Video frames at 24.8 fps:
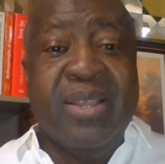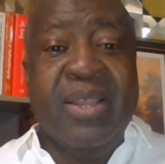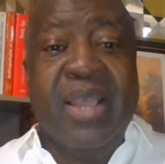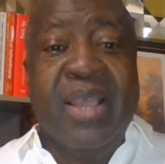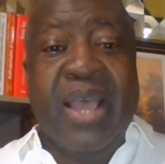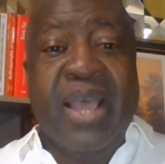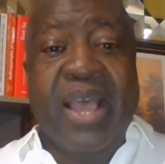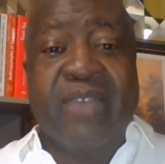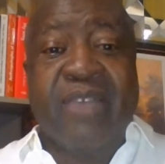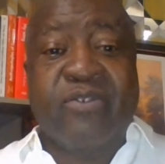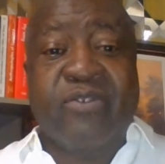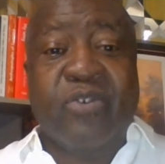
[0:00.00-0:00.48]

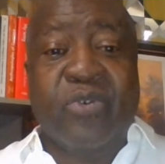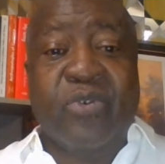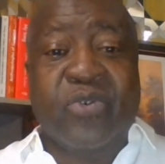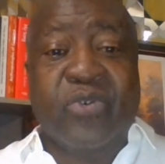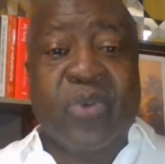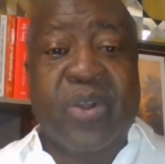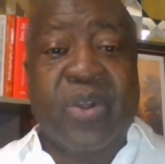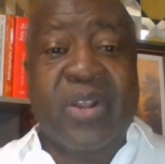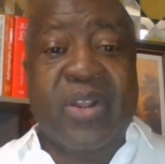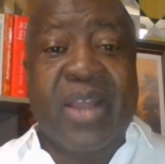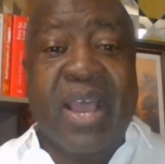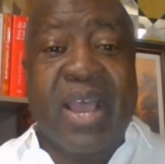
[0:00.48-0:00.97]
as
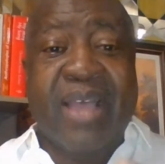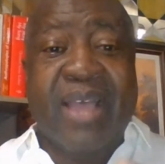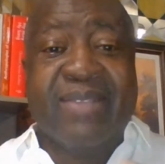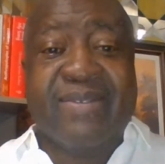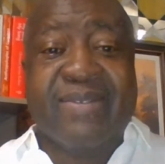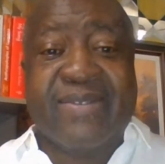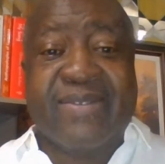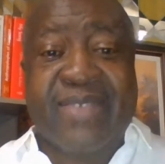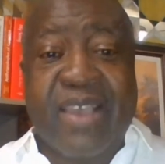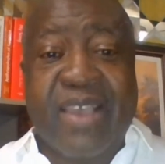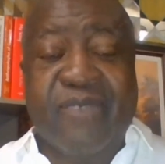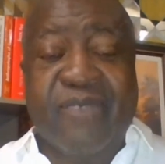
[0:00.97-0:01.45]
usual at
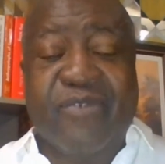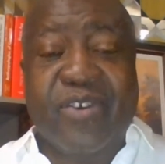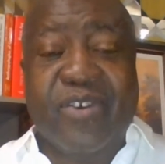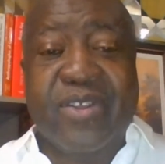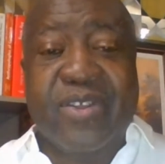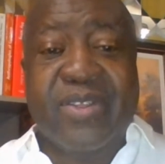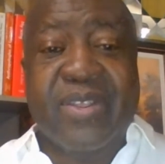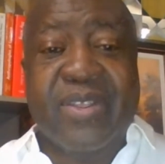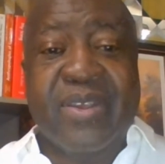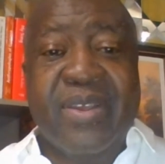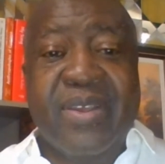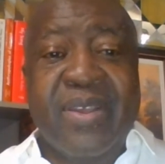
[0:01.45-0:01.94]

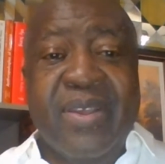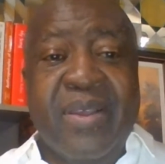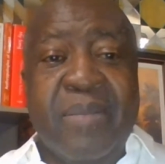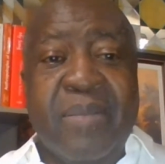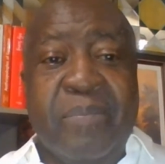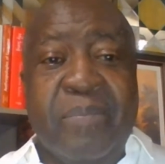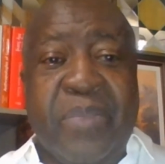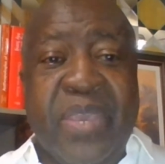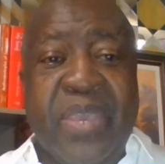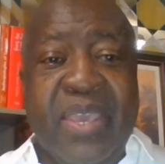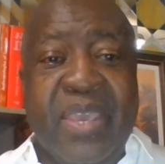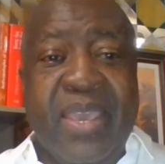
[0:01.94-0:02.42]
7
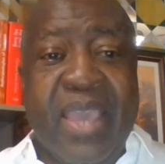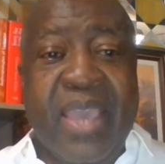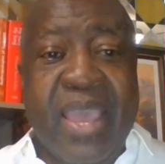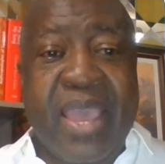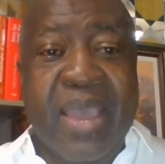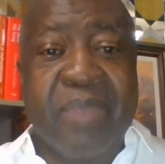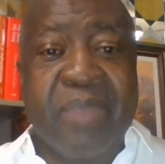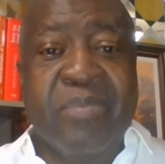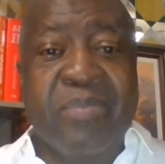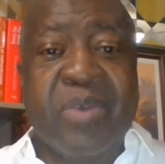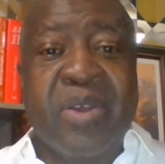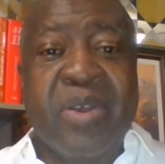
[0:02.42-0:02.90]

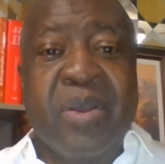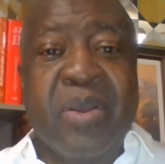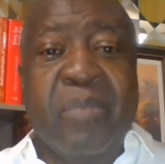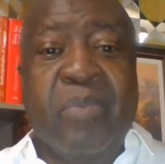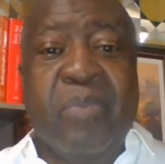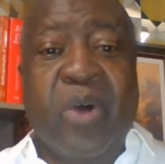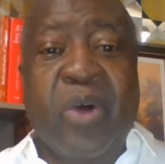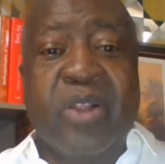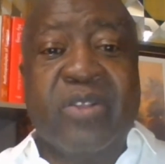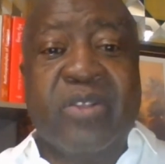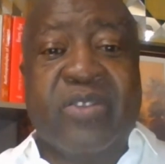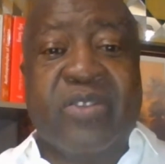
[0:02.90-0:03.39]
p.m.,
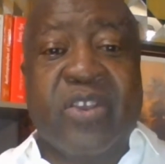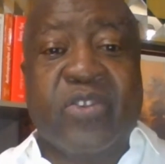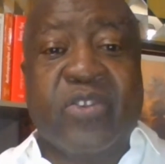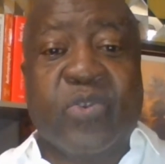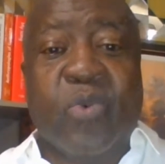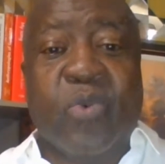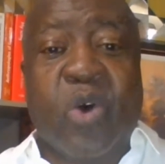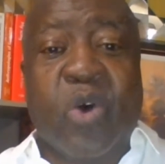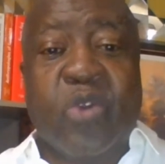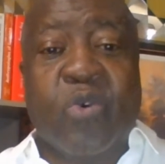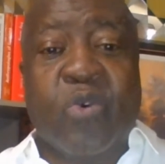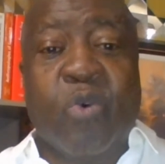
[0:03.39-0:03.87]
Politics
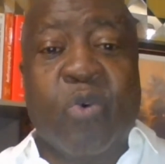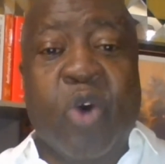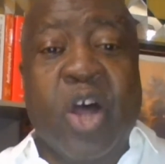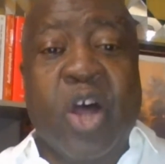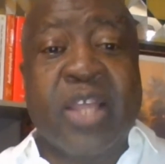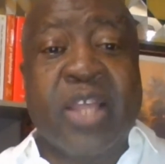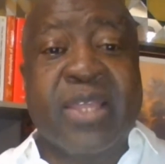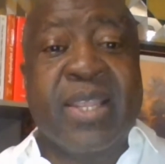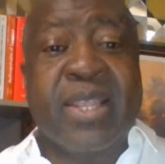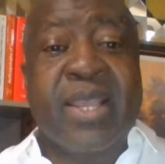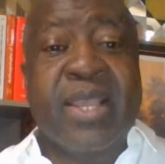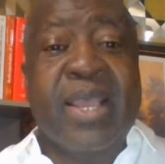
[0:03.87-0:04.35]

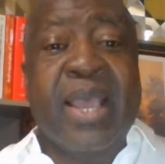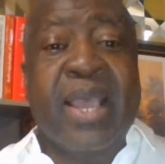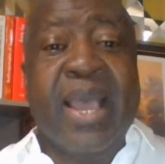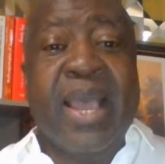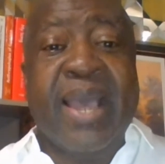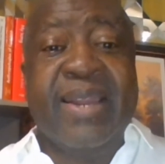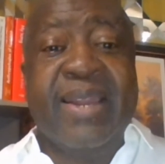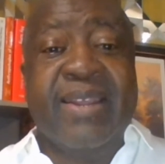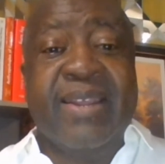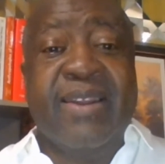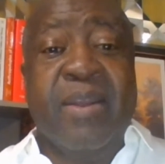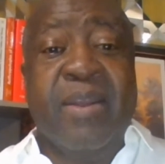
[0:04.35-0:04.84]
101,
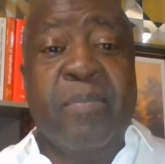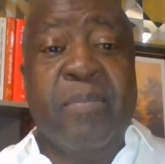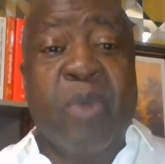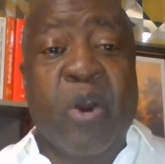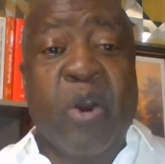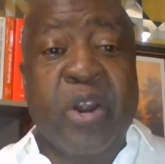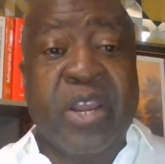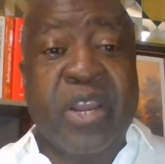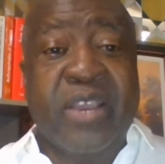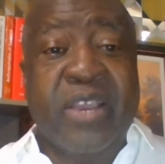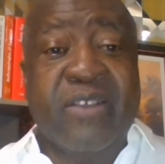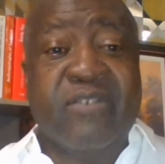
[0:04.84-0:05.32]
and in the
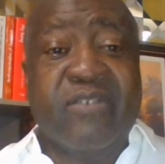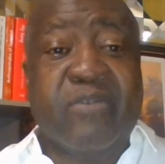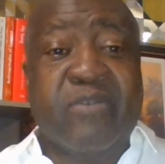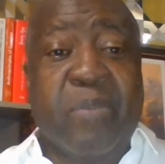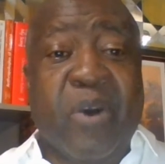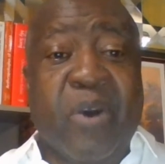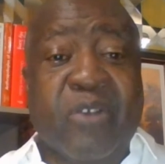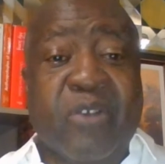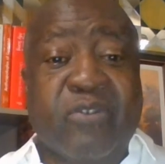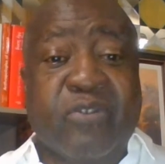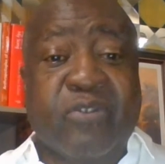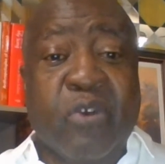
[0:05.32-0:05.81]
mornings,
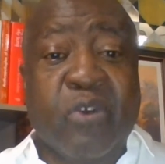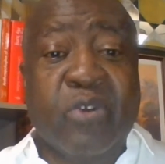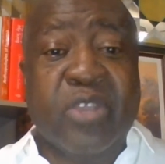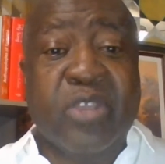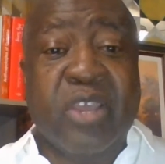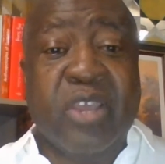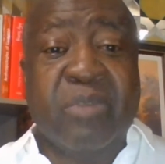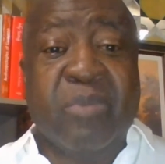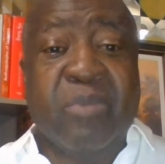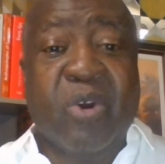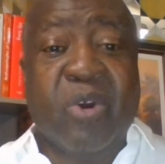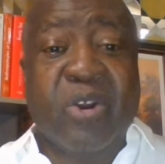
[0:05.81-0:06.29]

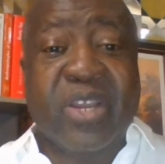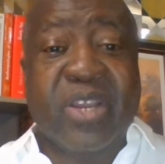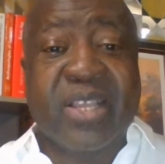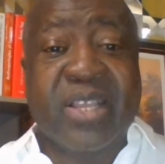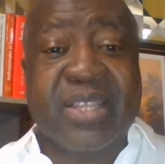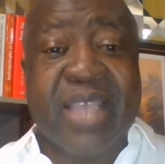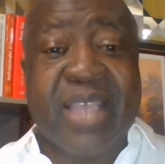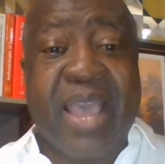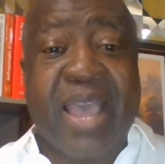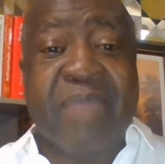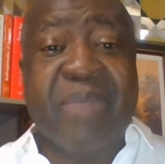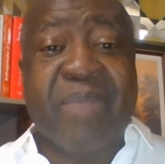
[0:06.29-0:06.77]
Buxtonian morning
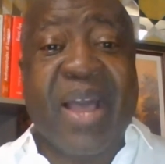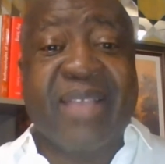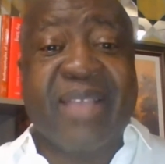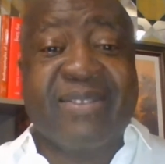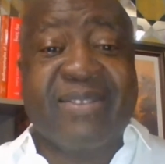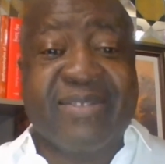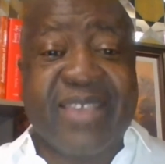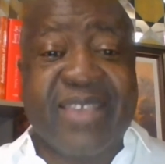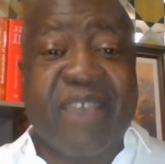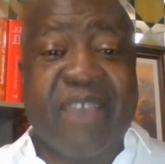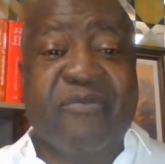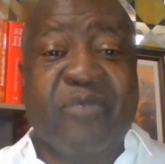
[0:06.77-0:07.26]
time at
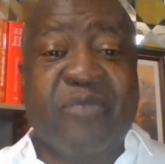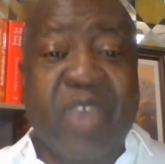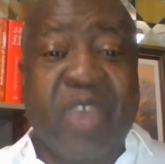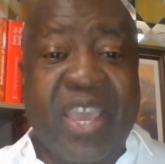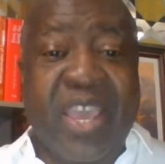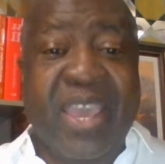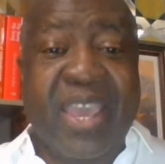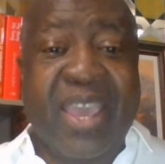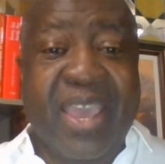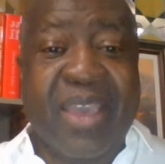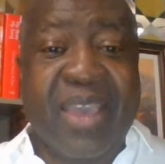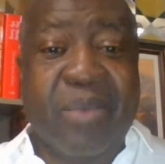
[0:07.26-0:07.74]
7
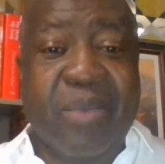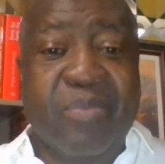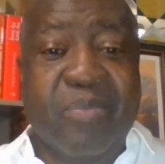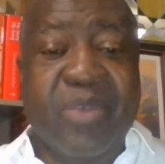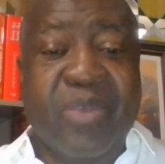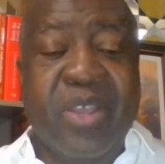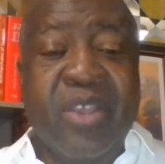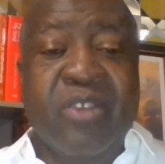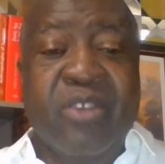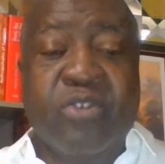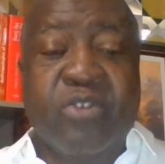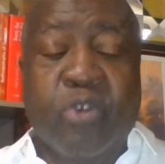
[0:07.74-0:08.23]
a.m.
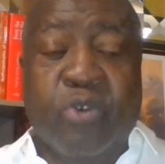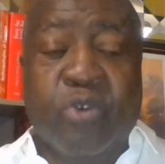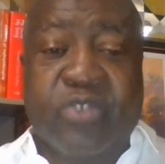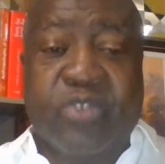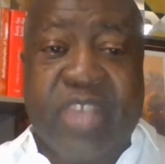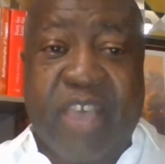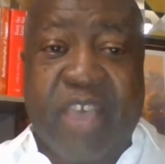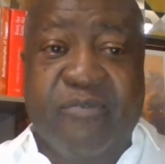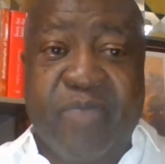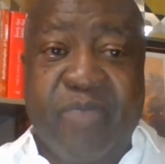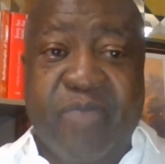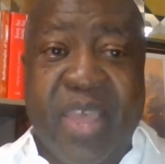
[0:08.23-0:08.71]
So
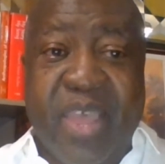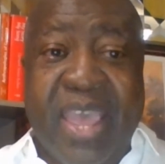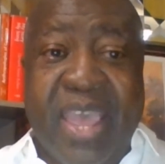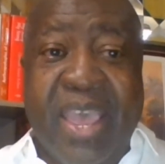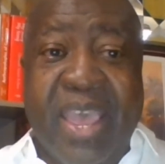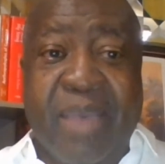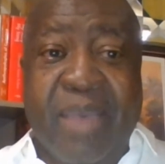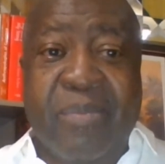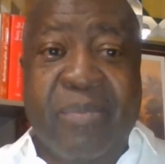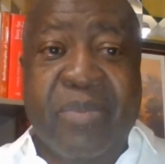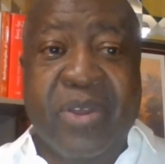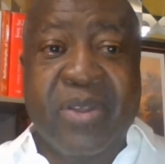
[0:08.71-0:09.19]
7
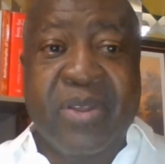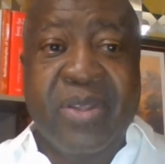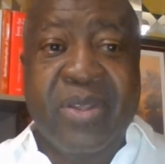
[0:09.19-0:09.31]
a.m.,